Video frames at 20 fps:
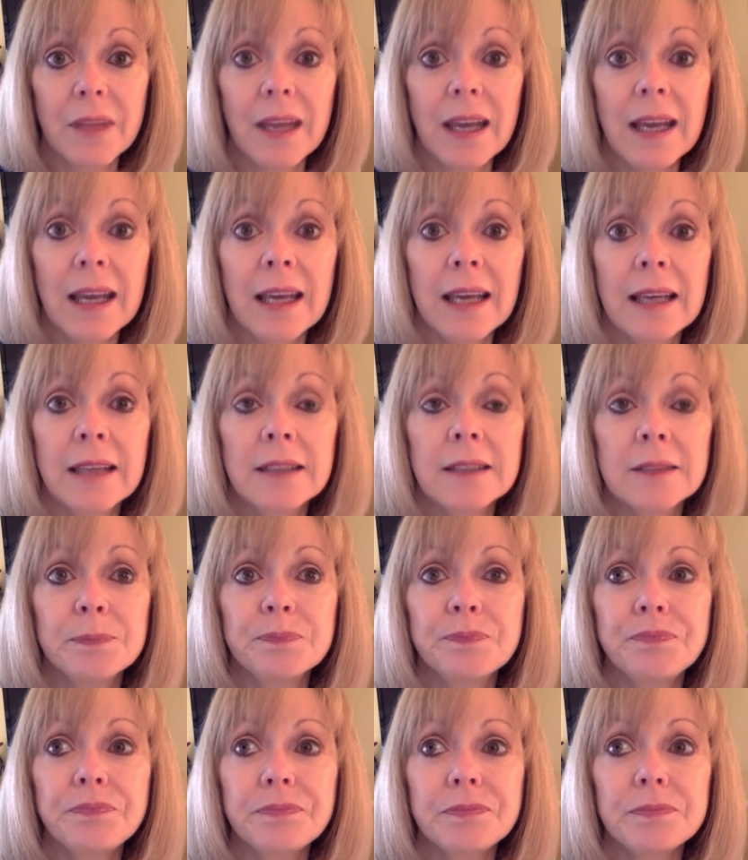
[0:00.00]
And
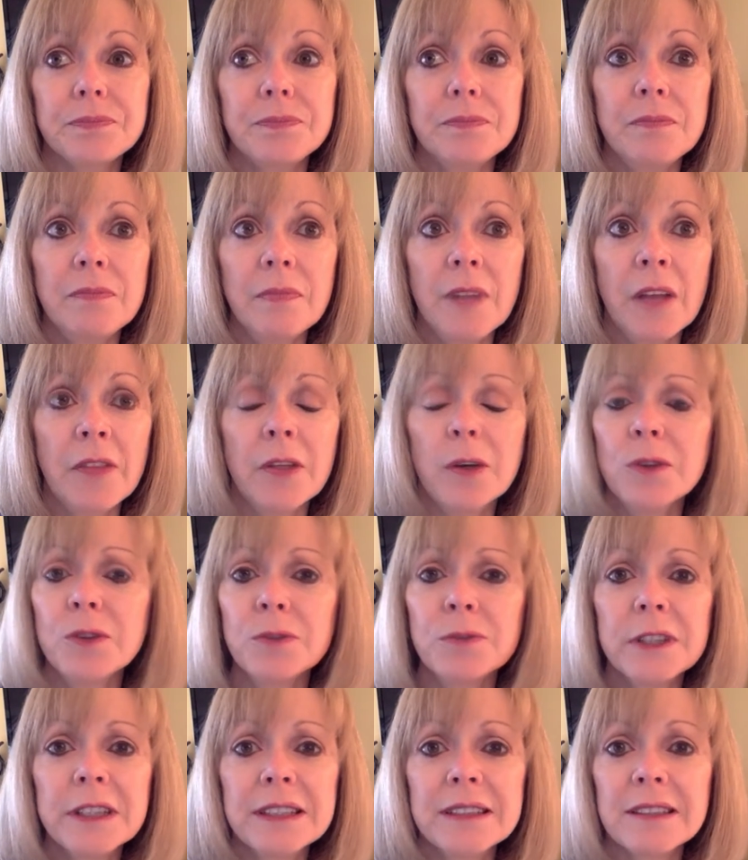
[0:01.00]
those
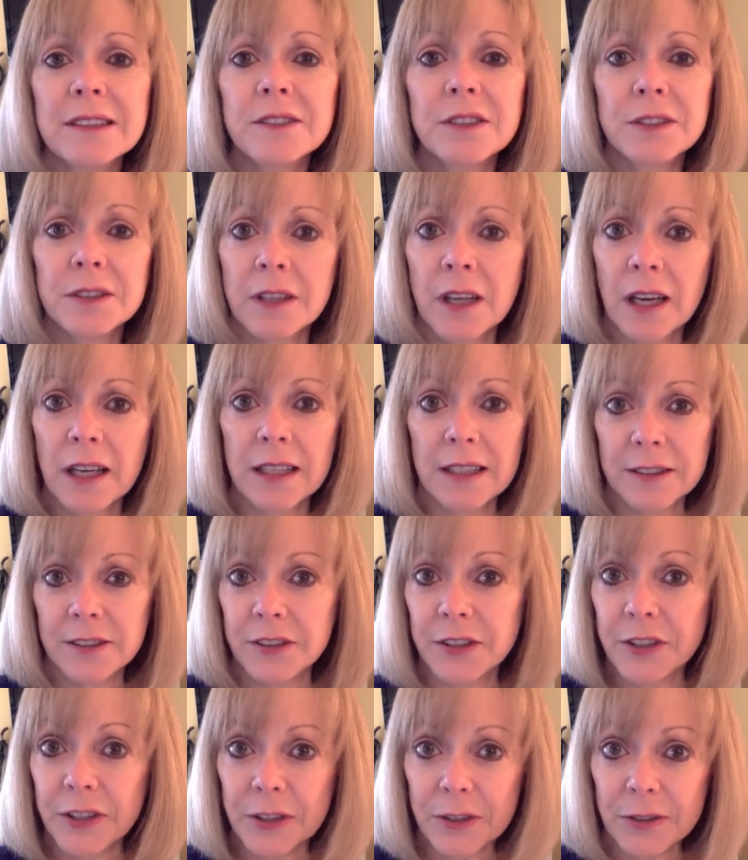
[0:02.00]
reasons are not
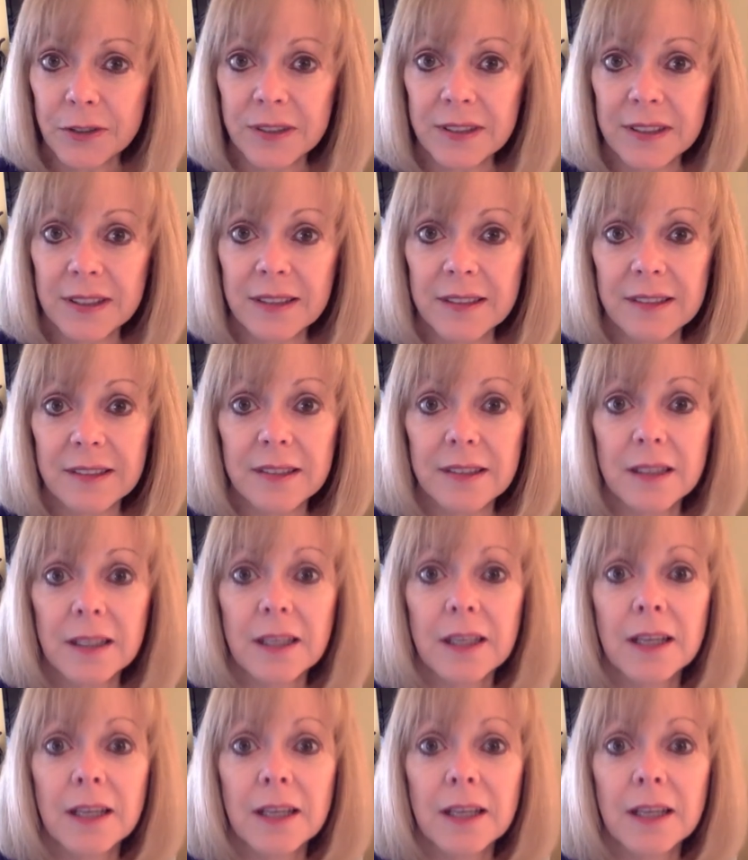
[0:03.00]
excuses,